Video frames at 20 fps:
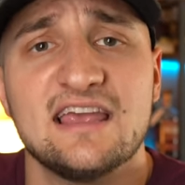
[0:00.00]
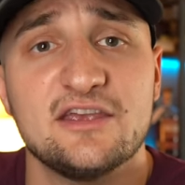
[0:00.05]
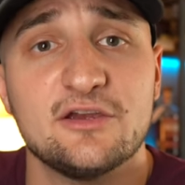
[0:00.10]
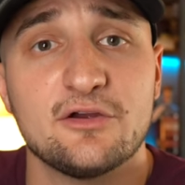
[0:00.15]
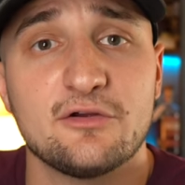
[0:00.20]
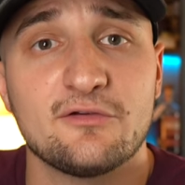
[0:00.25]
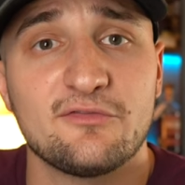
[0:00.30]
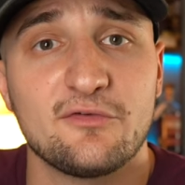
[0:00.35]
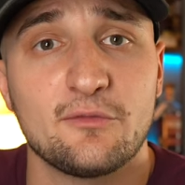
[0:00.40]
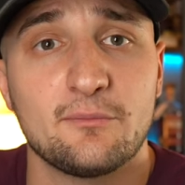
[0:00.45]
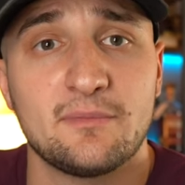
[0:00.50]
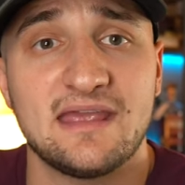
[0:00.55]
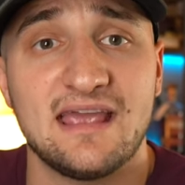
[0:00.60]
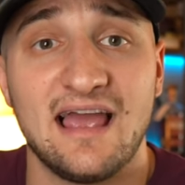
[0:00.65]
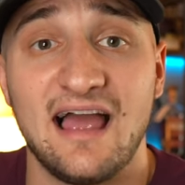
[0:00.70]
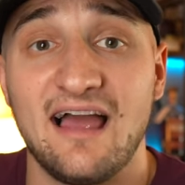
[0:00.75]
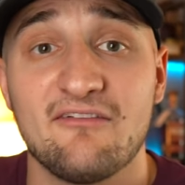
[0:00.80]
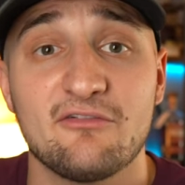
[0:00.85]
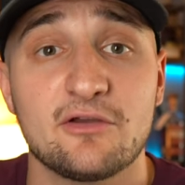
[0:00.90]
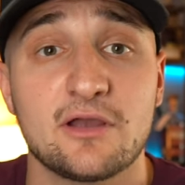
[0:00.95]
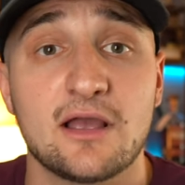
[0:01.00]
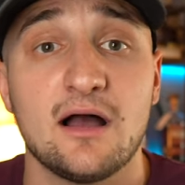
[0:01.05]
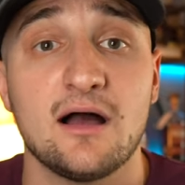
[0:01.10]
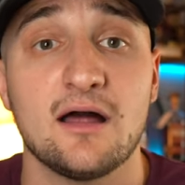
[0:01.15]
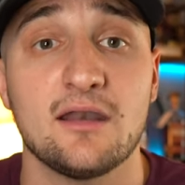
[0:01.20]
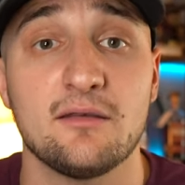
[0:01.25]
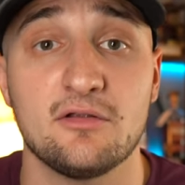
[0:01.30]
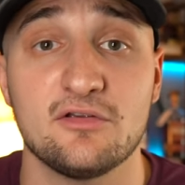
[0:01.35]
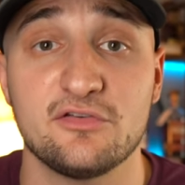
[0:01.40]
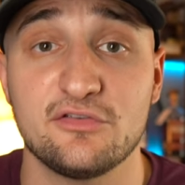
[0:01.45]
year for me. I haven't
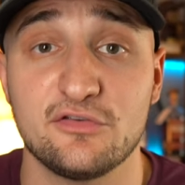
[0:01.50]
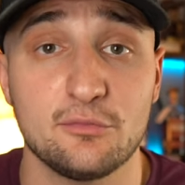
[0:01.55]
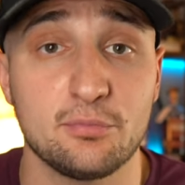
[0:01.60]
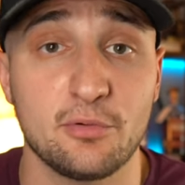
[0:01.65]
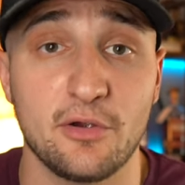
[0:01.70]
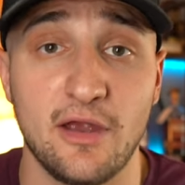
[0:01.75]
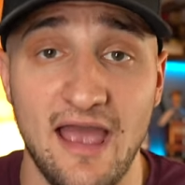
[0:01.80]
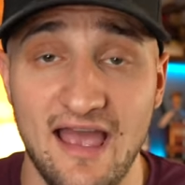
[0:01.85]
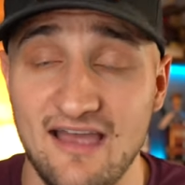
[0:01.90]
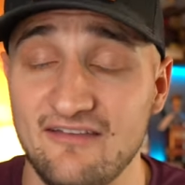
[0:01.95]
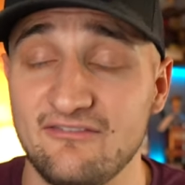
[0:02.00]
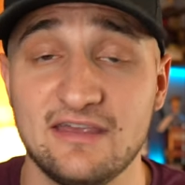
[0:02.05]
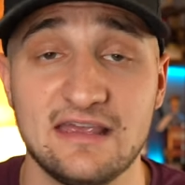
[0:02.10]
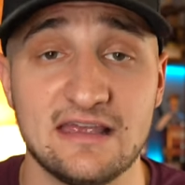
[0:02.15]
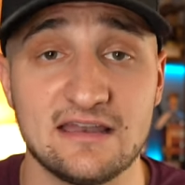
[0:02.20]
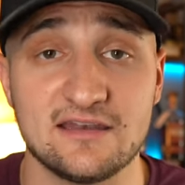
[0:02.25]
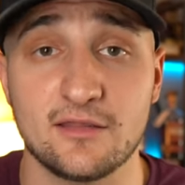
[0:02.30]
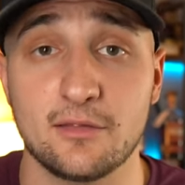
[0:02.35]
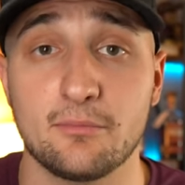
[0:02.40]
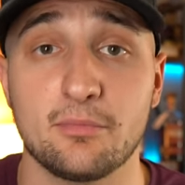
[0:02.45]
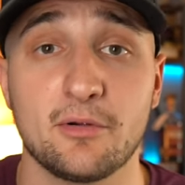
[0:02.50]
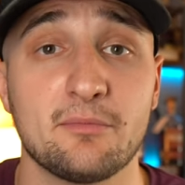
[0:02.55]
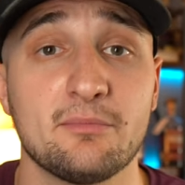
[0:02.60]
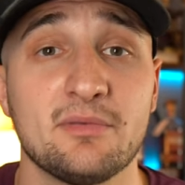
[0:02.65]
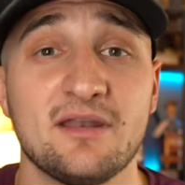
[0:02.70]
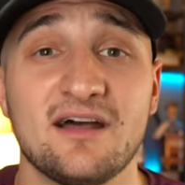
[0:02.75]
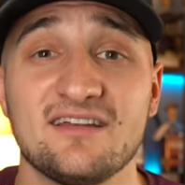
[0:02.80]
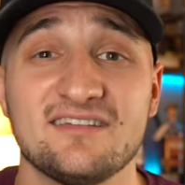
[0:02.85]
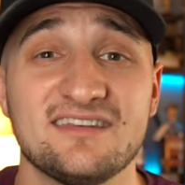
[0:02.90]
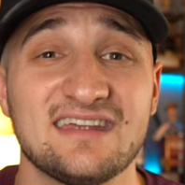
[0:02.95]
gone super heavy into the
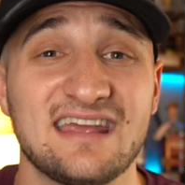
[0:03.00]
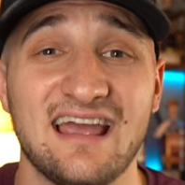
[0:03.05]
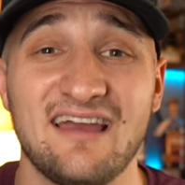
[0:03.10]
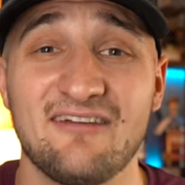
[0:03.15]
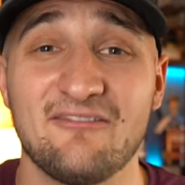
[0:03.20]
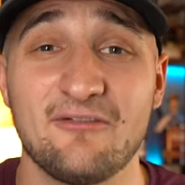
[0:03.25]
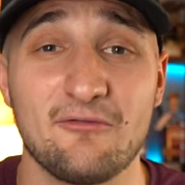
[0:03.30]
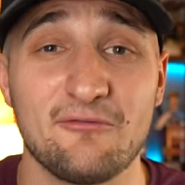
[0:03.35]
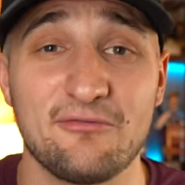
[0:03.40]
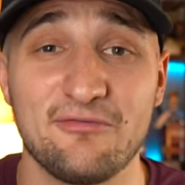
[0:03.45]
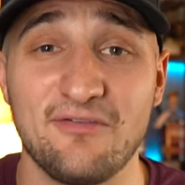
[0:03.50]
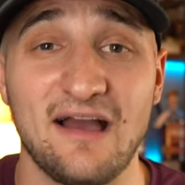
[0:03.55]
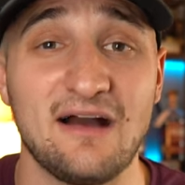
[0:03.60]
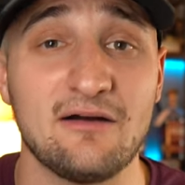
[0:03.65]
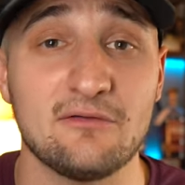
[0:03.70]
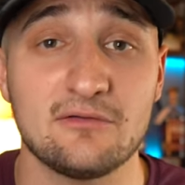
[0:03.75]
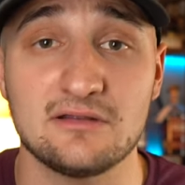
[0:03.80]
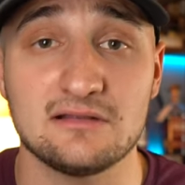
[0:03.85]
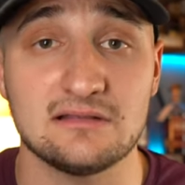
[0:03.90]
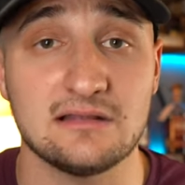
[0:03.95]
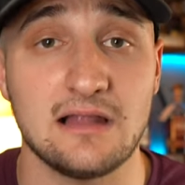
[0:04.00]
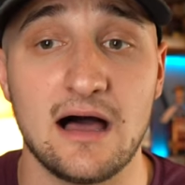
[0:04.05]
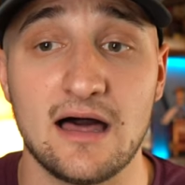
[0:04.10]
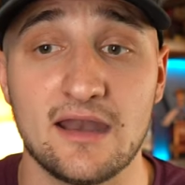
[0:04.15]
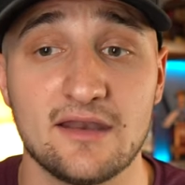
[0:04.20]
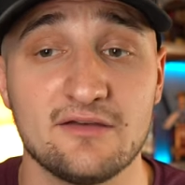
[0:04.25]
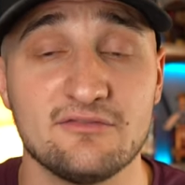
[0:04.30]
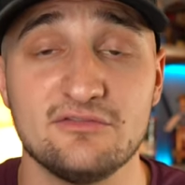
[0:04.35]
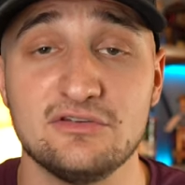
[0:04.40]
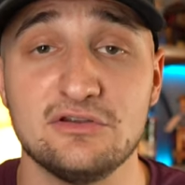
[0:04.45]
bourbon hunting. I haven't found a
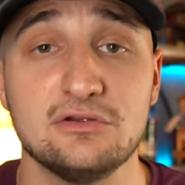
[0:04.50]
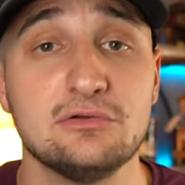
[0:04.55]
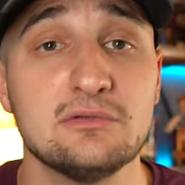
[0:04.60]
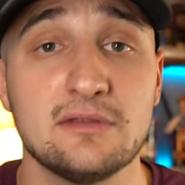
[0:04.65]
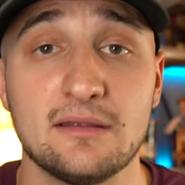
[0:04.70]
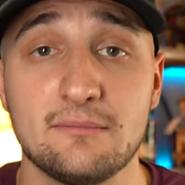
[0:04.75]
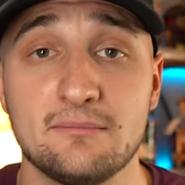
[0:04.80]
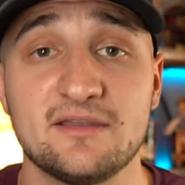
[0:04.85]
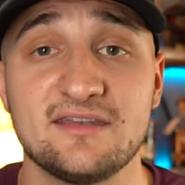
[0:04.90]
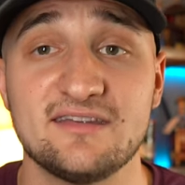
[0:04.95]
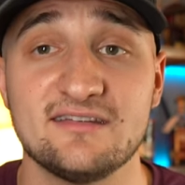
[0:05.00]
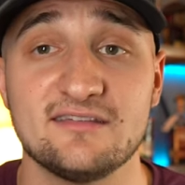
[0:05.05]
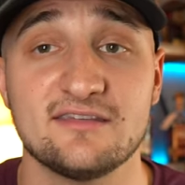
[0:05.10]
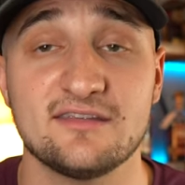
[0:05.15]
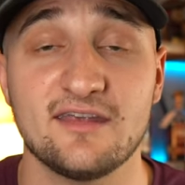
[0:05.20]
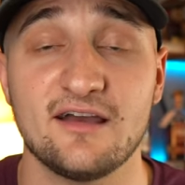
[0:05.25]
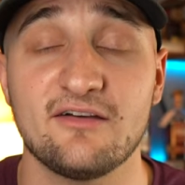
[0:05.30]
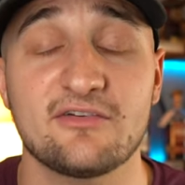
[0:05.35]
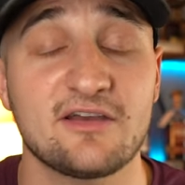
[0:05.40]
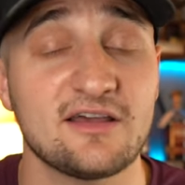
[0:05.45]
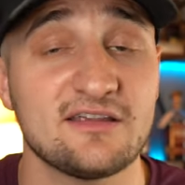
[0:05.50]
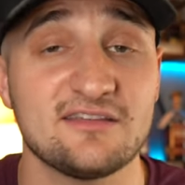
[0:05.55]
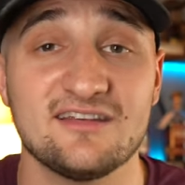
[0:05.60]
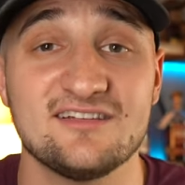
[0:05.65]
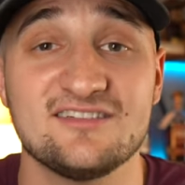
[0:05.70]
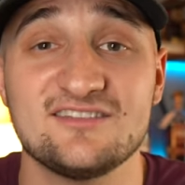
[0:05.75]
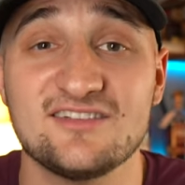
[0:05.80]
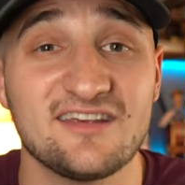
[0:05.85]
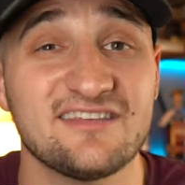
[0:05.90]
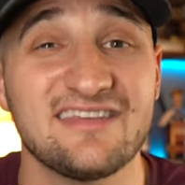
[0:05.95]
lot of new limited stuff because I
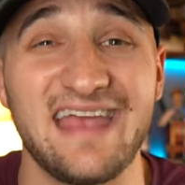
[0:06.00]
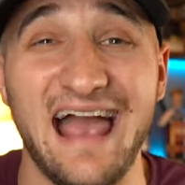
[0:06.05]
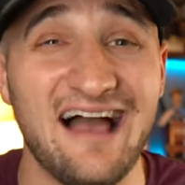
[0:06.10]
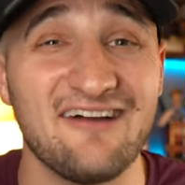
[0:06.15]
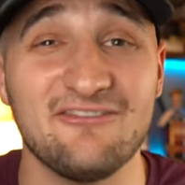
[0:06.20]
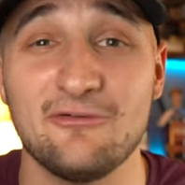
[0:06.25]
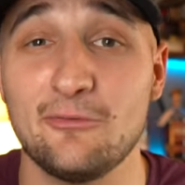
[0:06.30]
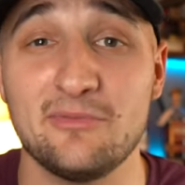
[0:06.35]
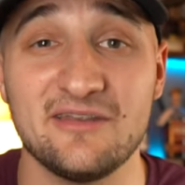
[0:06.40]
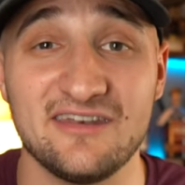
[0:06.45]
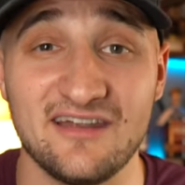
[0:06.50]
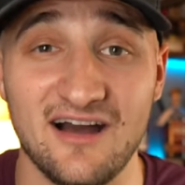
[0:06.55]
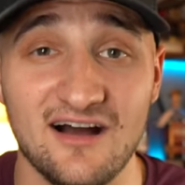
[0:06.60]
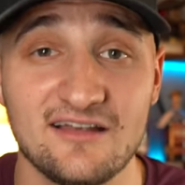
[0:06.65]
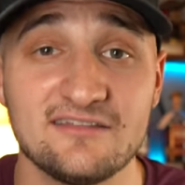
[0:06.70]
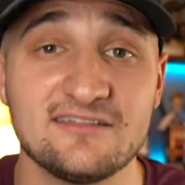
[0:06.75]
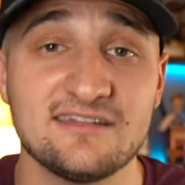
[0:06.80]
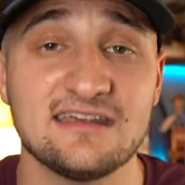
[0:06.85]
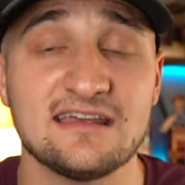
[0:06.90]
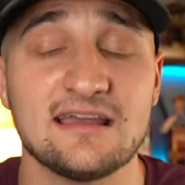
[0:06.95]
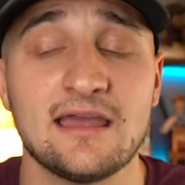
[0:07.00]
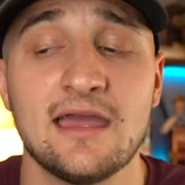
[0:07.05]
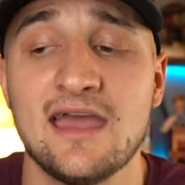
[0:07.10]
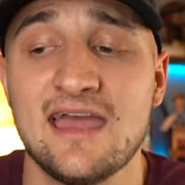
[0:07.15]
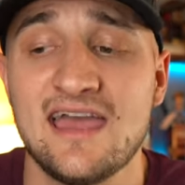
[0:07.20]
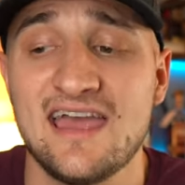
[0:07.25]
just haven't been hunting.